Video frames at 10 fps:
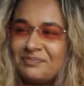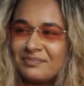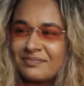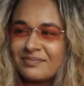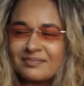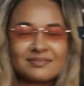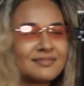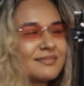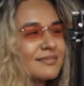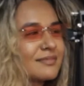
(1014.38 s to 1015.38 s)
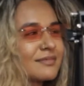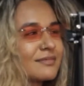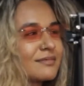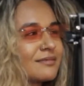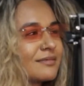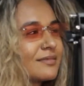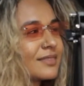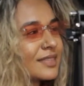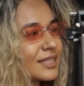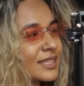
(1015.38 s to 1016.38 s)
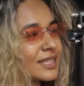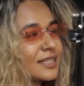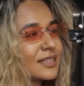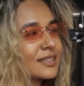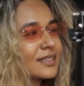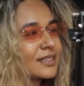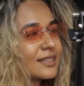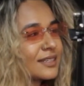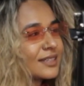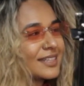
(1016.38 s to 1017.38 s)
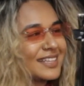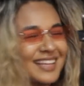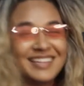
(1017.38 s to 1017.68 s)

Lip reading: [no speech]